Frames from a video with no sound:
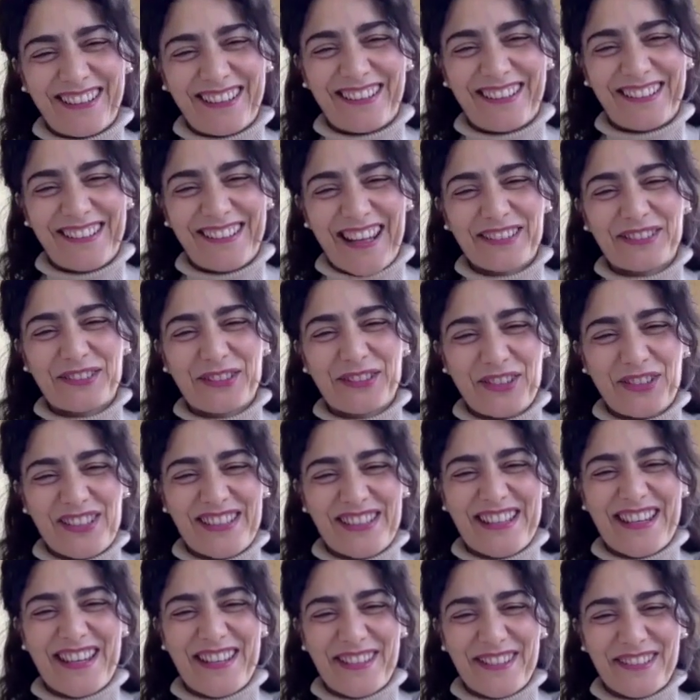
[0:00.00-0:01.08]
Glad to
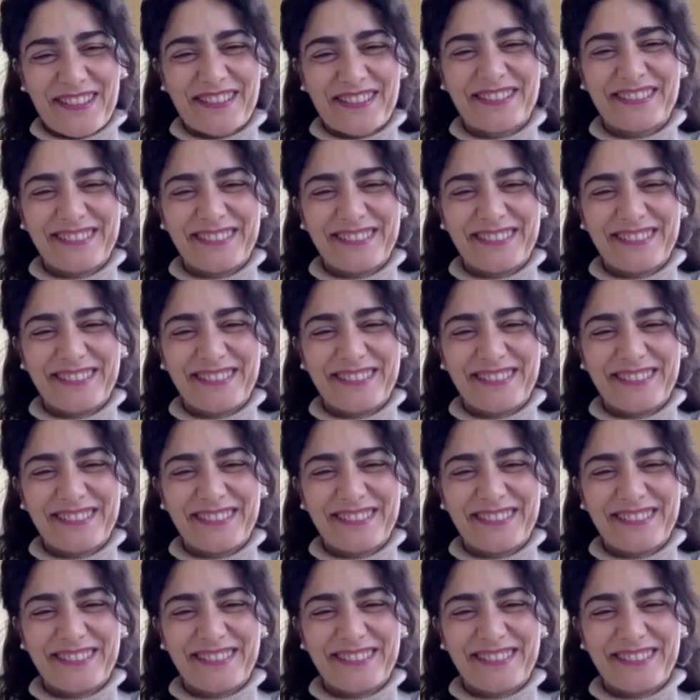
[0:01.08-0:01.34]
see you.